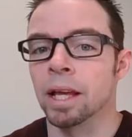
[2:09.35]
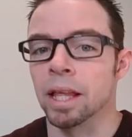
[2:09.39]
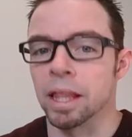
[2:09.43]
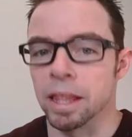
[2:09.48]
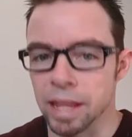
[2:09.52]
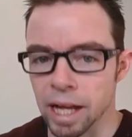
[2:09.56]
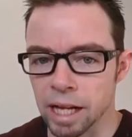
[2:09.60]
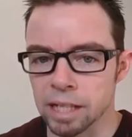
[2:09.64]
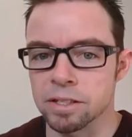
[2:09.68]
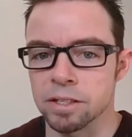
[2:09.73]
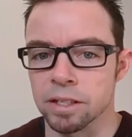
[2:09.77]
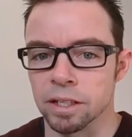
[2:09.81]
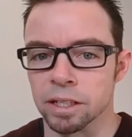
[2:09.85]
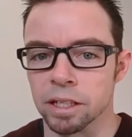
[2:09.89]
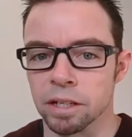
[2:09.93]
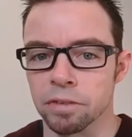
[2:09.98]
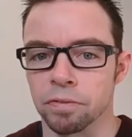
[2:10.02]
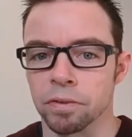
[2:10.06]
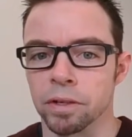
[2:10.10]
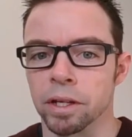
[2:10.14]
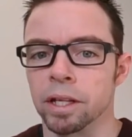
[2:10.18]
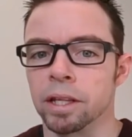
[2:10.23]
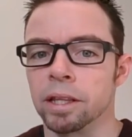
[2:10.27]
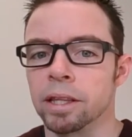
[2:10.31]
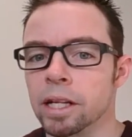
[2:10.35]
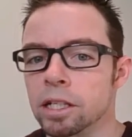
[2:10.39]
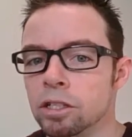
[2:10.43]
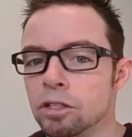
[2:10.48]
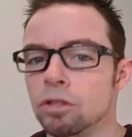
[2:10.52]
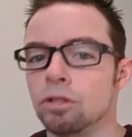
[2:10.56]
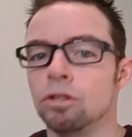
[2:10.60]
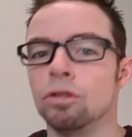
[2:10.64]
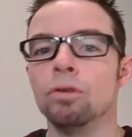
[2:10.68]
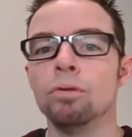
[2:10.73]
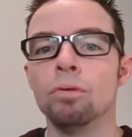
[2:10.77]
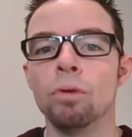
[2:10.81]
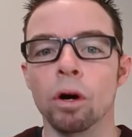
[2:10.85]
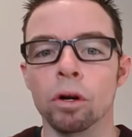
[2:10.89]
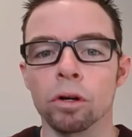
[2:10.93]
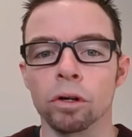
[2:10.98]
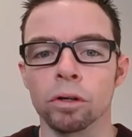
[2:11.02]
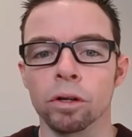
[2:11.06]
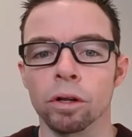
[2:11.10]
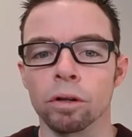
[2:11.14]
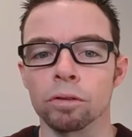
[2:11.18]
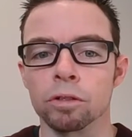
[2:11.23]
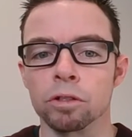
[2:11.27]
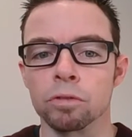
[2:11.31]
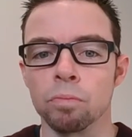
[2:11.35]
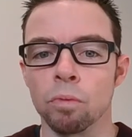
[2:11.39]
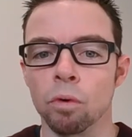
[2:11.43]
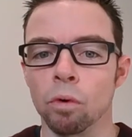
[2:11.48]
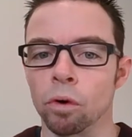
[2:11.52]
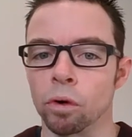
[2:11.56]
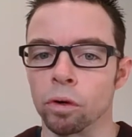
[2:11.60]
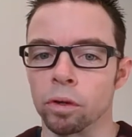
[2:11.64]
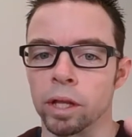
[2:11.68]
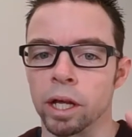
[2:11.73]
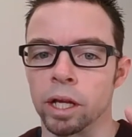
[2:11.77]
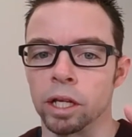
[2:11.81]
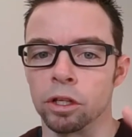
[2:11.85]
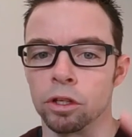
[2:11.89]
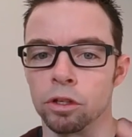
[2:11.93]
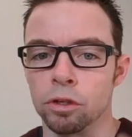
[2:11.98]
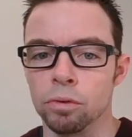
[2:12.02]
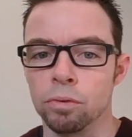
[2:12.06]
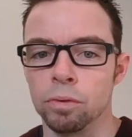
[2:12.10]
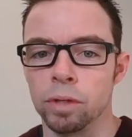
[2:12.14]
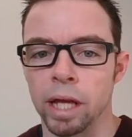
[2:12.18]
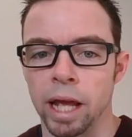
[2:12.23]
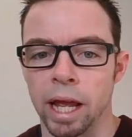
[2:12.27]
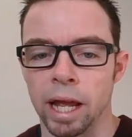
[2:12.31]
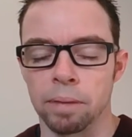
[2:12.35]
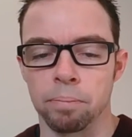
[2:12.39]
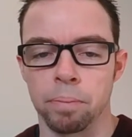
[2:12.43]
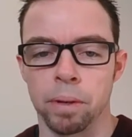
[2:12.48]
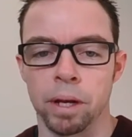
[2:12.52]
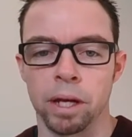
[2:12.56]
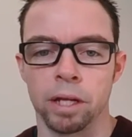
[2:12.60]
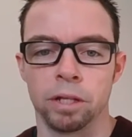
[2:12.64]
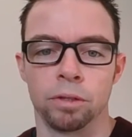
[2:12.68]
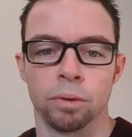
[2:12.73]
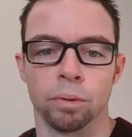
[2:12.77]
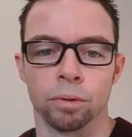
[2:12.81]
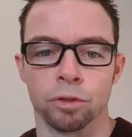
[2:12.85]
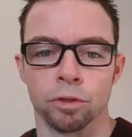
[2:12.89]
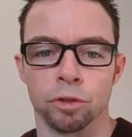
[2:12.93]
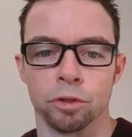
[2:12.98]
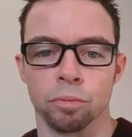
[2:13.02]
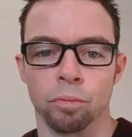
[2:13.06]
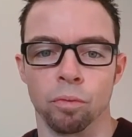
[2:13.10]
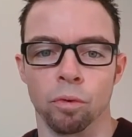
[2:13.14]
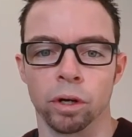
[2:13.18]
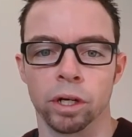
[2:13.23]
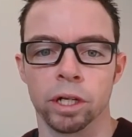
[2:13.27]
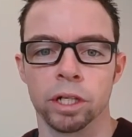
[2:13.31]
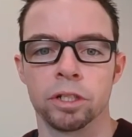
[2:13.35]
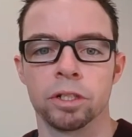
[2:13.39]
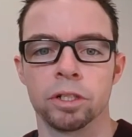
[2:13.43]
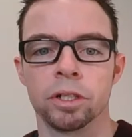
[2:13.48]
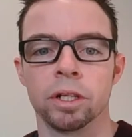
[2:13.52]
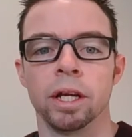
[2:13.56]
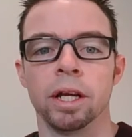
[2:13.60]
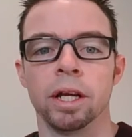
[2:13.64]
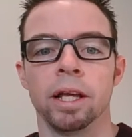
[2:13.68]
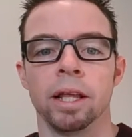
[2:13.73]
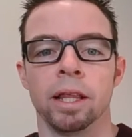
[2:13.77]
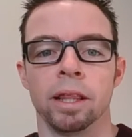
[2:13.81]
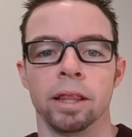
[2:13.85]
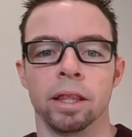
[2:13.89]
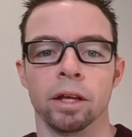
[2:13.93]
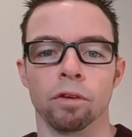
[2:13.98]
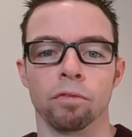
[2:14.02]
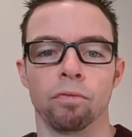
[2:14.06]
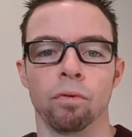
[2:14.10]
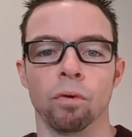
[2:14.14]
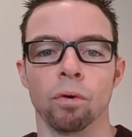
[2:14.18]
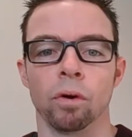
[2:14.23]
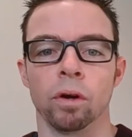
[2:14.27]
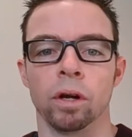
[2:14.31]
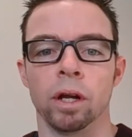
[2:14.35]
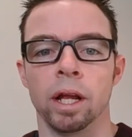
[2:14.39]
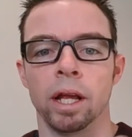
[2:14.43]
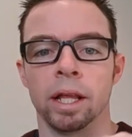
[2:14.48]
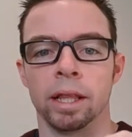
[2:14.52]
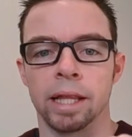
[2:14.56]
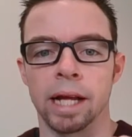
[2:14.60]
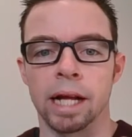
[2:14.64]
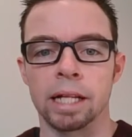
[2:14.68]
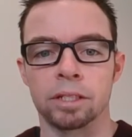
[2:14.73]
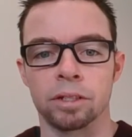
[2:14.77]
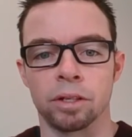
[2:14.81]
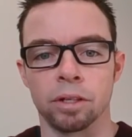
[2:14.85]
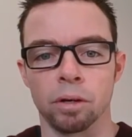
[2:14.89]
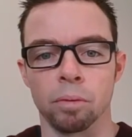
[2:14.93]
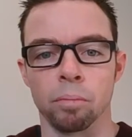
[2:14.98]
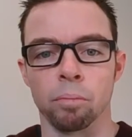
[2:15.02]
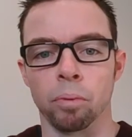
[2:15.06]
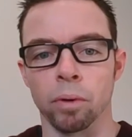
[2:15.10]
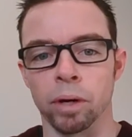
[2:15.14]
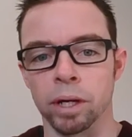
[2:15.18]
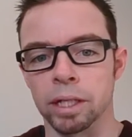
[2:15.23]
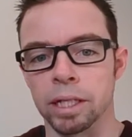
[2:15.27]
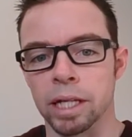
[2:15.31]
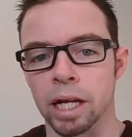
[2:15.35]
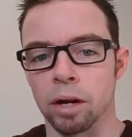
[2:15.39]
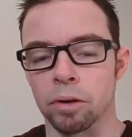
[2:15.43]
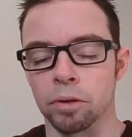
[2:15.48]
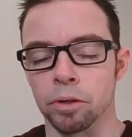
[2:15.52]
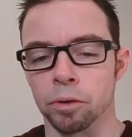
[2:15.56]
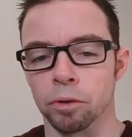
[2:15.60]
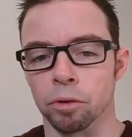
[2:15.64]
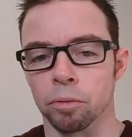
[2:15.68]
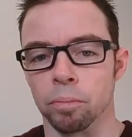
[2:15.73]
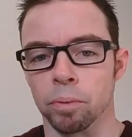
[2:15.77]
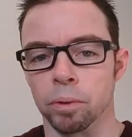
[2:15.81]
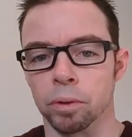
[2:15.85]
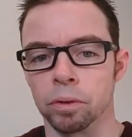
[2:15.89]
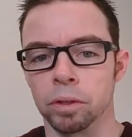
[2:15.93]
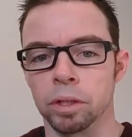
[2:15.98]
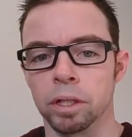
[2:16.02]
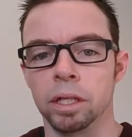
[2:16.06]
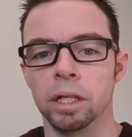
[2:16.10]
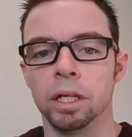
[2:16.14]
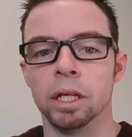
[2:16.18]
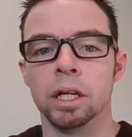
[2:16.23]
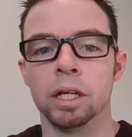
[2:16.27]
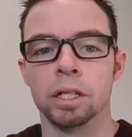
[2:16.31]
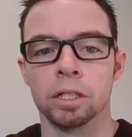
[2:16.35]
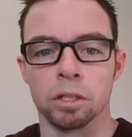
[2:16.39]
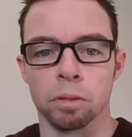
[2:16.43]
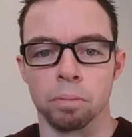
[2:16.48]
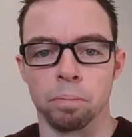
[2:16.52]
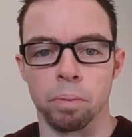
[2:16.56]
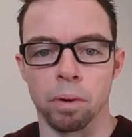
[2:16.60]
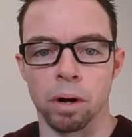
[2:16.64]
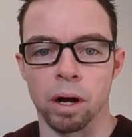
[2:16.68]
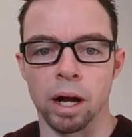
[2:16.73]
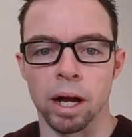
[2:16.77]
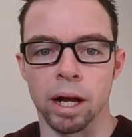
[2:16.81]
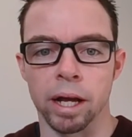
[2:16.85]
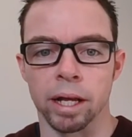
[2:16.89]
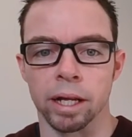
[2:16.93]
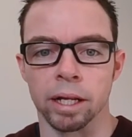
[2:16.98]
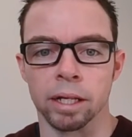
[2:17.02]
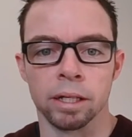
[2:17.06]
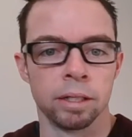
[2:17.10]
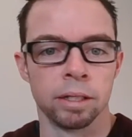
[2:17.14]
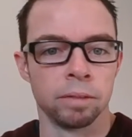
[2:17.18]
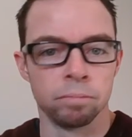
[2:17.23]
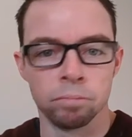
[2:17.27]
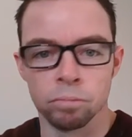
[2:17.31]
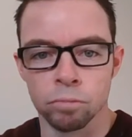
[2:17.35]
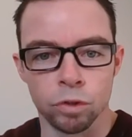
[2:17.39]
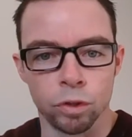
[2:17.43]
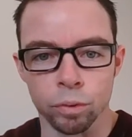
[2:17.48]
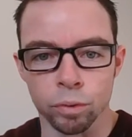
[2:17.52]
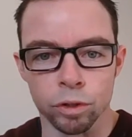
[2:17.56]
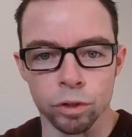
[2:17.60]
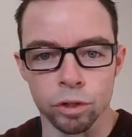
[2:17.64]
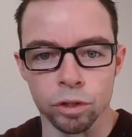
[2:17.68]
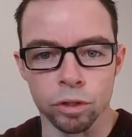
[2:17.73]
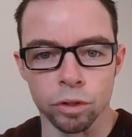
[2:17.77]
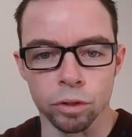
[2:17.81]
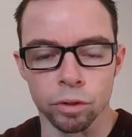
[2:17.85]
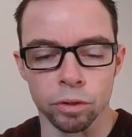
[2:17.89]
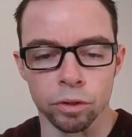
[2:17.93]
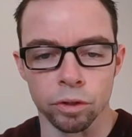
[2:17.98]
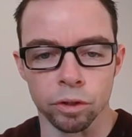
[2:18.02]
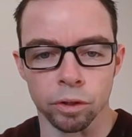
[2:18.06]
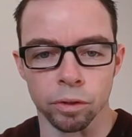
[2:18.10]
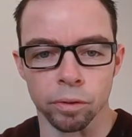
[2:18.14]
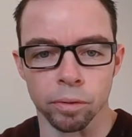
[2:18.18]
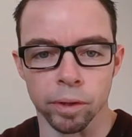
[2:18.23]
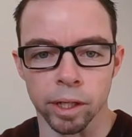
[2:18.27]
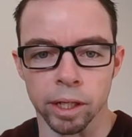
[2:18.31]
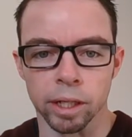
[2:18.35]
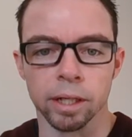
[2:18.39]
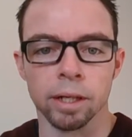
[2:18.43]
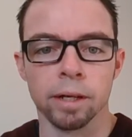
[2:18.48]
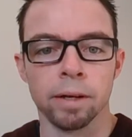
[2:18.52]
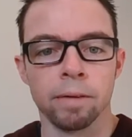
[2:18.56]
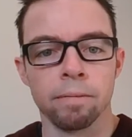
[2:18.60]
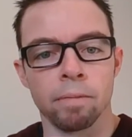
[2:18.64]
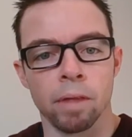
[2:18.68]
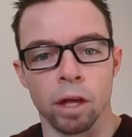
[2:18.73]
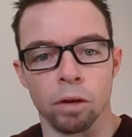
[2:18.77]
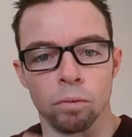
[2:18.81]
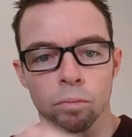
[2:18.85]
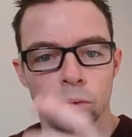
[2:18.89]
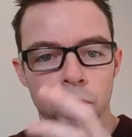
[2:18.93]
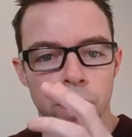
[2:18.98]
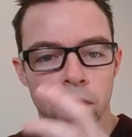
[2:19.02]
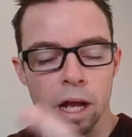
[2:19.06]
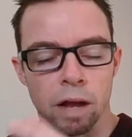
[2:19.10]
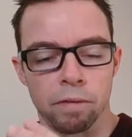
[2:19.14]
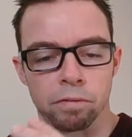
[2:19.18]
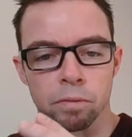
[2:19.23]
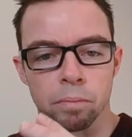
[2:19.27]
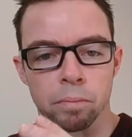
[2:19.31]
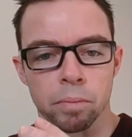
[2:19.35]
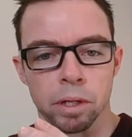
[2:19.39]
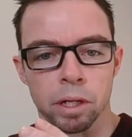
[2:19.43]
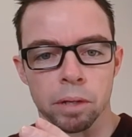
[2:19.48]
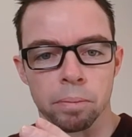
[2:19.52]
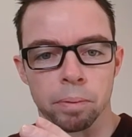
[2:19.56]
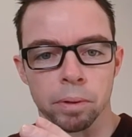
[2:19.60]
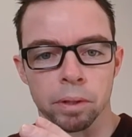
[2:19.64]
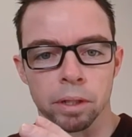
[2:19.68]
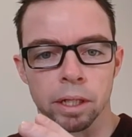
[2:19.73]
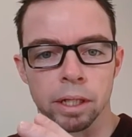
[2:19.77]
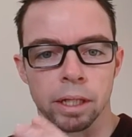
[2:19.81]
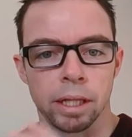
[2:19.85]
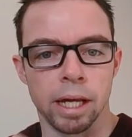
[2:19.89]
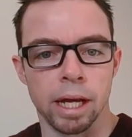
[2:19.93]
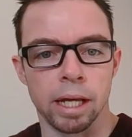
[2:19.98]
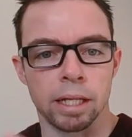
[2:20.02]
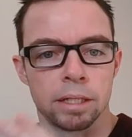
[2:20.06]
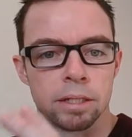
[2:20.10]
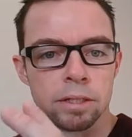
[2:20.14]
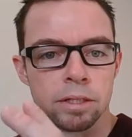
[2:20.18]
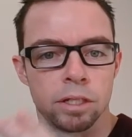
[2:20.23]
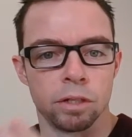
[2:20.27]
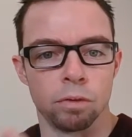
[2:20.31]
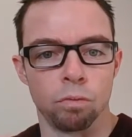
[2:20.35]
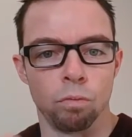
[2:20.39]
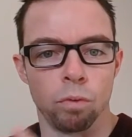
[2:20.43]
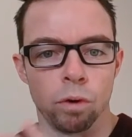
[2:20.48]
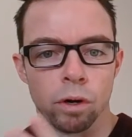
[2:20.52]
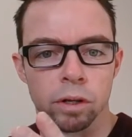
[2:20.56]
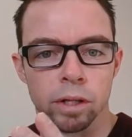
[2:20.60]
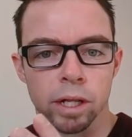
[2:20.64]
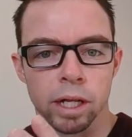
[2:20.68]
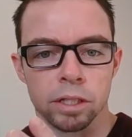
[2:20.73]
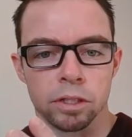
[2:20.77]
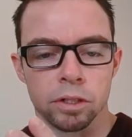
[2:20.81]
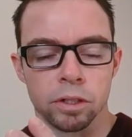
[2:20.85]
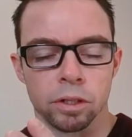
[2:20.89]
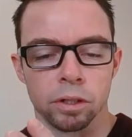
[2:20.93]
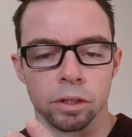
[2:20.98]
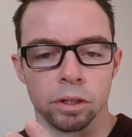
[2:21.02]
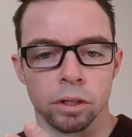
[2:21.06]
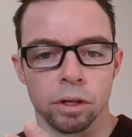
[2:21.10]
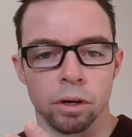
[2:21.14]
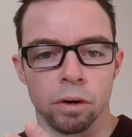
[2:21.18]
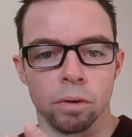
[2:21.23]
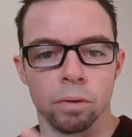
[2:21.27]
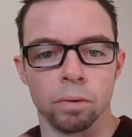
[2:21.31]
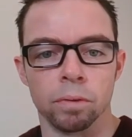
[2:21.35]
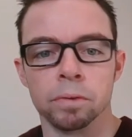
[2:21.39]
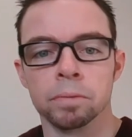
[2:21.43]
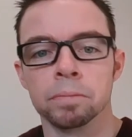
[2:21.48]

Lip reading: That's significant. That's $200 more that you can't pay towards your mortgage. Therefore, that's going to bring down your ability to buy to a certain degree. And we have to manipulate that to see where that's going to go.